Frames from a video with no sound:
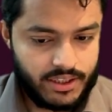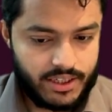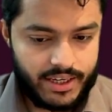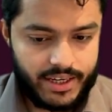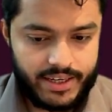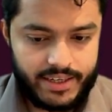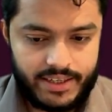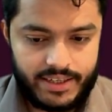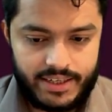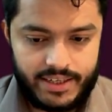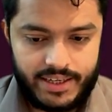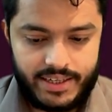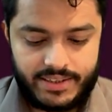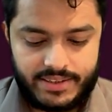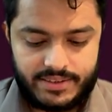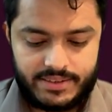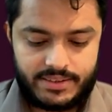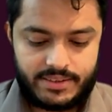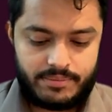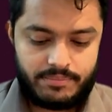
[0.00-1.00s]
and
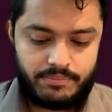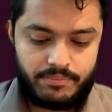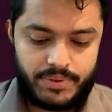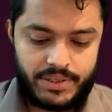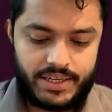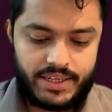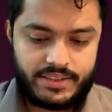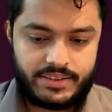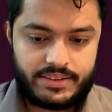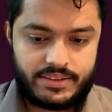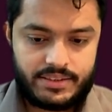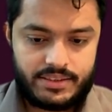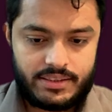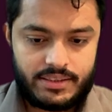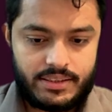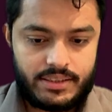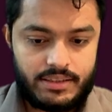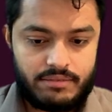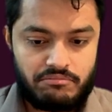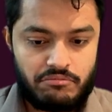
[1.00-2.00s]
let's press
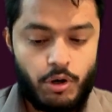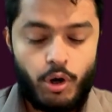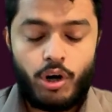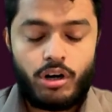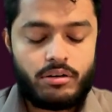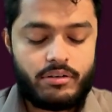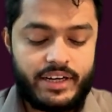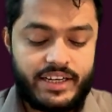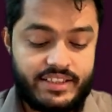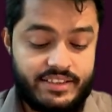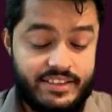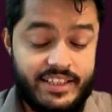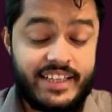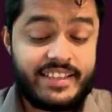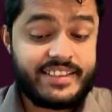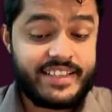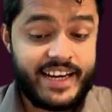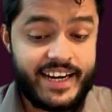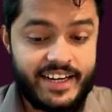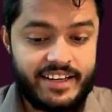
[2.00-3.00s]
or
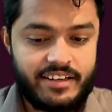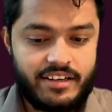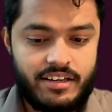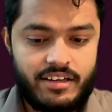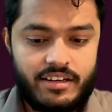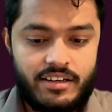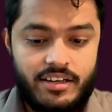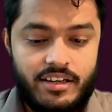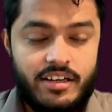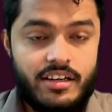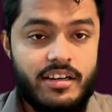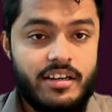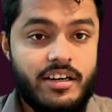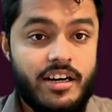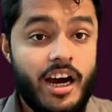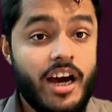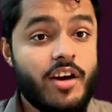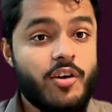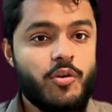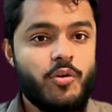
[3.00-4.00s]
let's enter
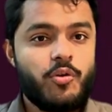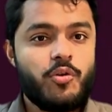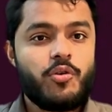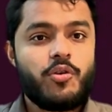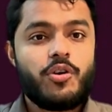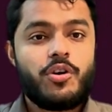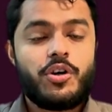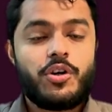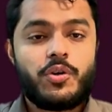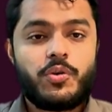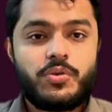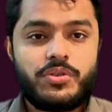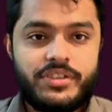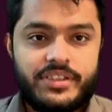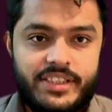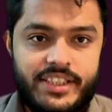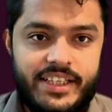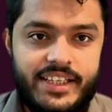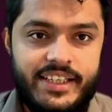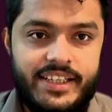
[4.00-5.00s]
cargo to
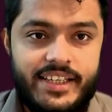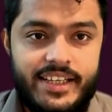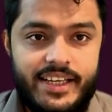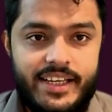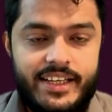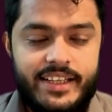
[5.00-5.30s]
see